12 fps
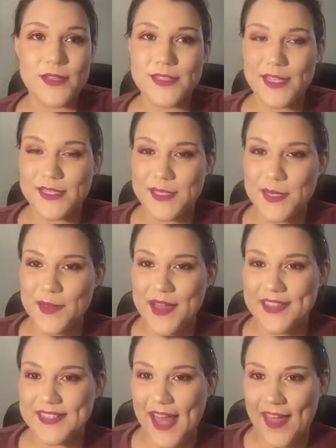So I'll see you
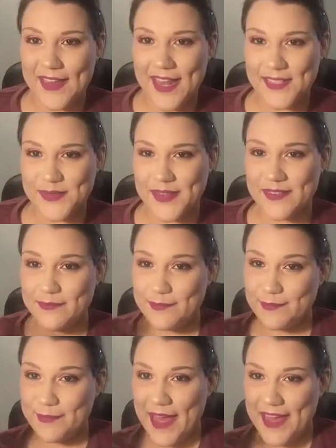guys on the next one.
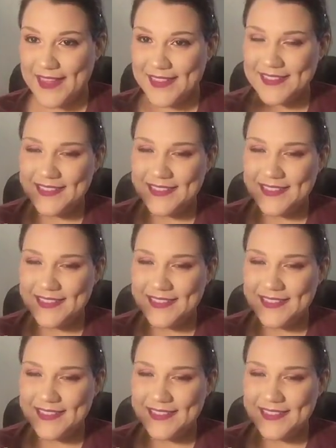Bye.